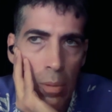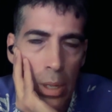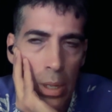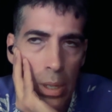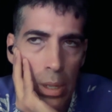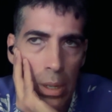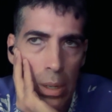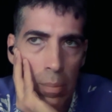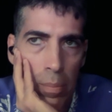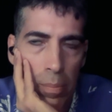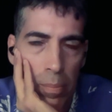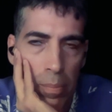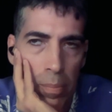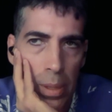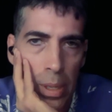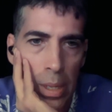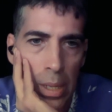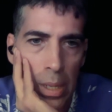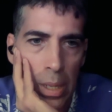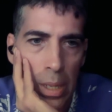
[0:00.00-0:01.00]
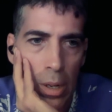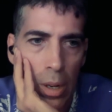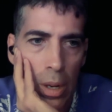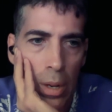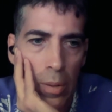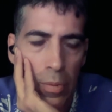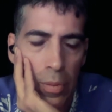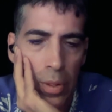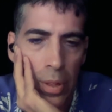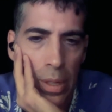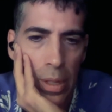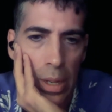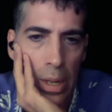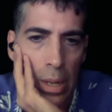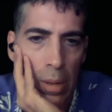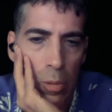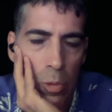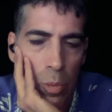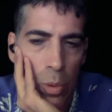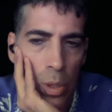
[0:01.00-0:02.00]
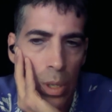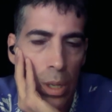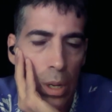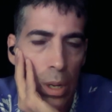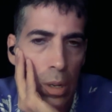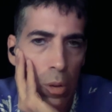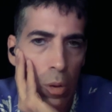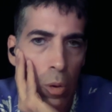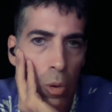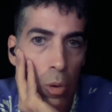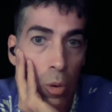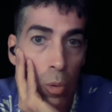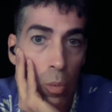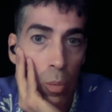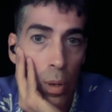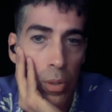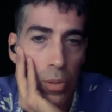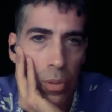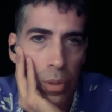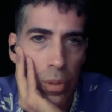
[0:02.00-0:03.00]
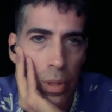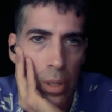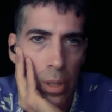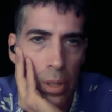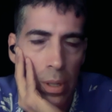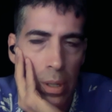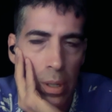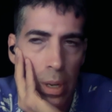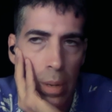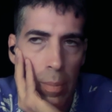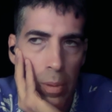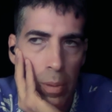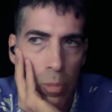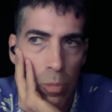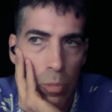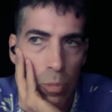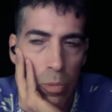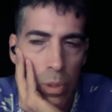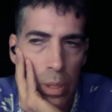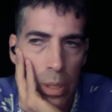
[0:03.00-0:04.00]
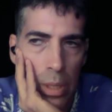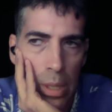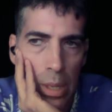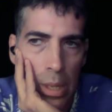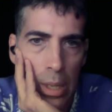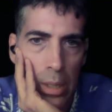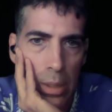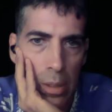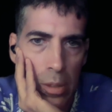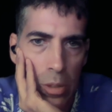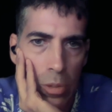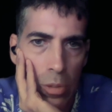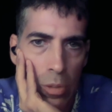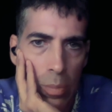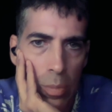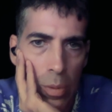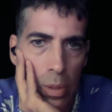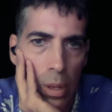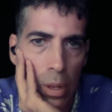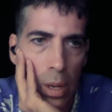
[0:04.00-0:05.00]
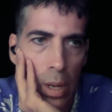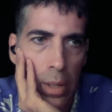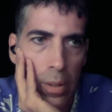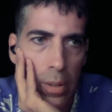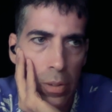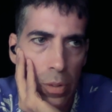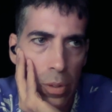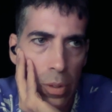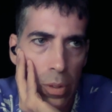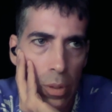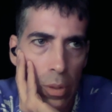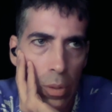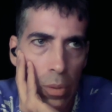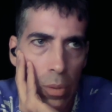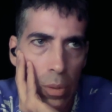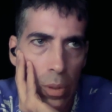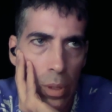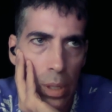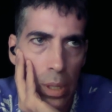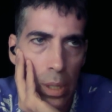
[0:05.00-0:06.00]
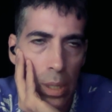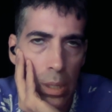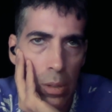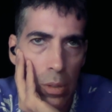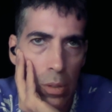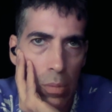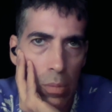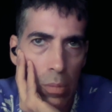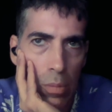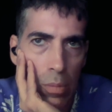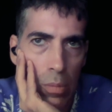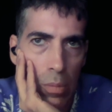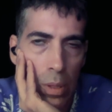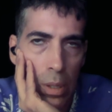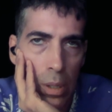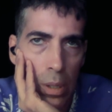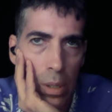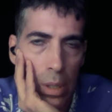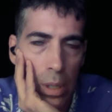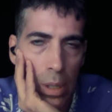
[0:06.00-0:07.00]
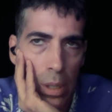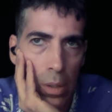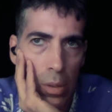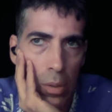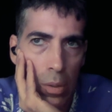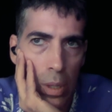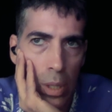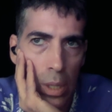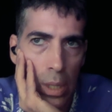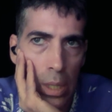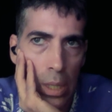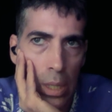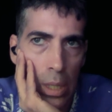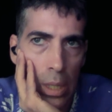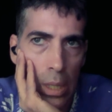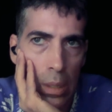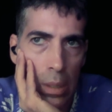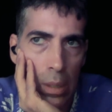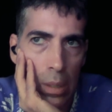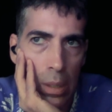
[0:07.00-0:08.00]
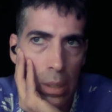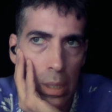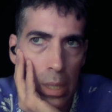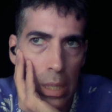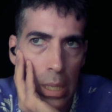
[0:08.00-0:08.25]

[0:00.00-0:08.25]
we ended up hitting it off. And and I was working on a horror western at the time. He really liked the script a lot, so he, you know, he